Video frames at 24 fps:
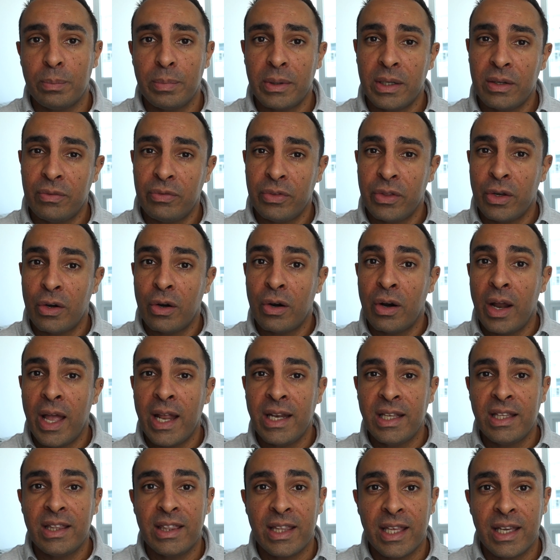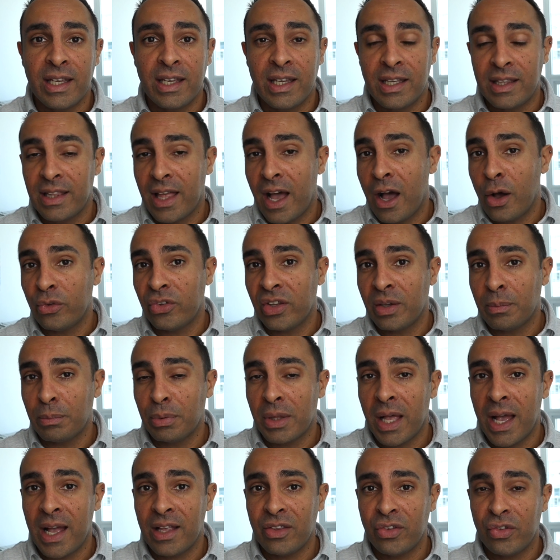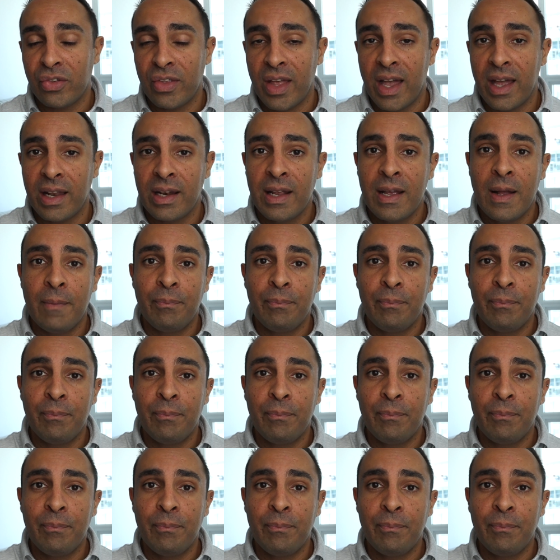but if there are anything in the housing plans that